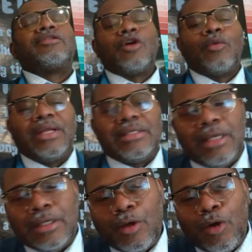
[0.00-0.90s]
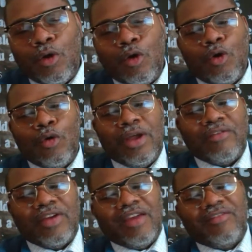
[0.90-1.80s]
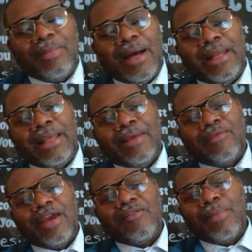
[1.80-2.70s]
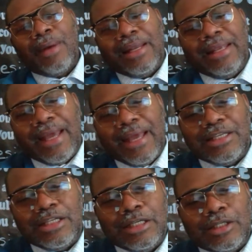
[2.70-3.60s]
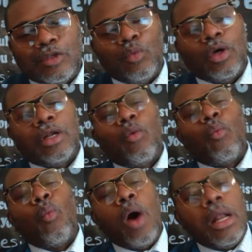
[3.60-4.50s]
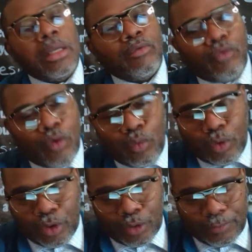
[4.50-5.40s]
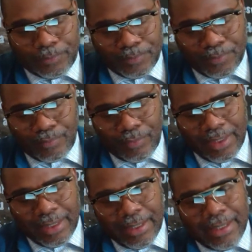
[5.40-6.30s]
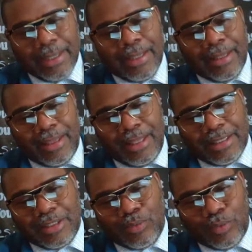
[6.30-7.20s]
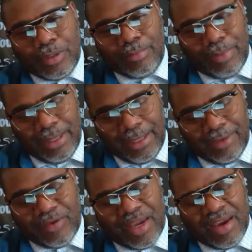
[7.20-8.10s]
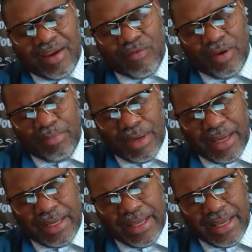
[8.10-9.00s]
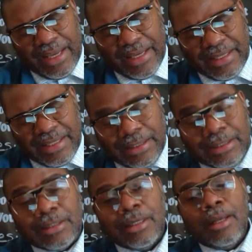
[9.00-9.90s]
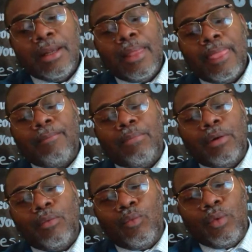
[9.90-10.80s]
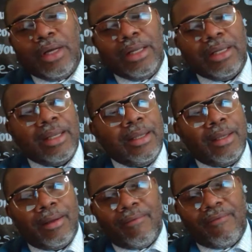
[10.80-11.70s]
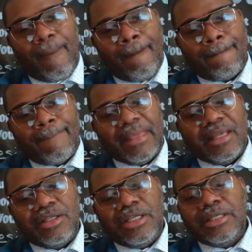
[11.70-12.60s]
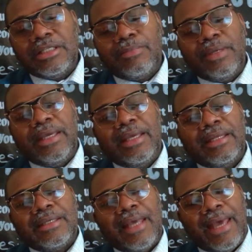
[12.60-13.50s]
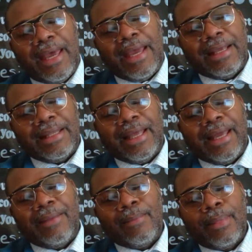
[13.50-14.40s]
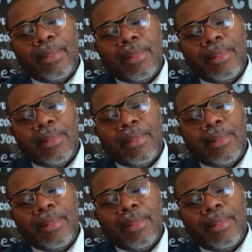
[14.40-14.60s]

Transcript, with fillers: the songwriter said, Oh, if everybody, if everybody had Jesus, what a wonderful world this would be if everybody had Jesus. But what if Jesus began to act like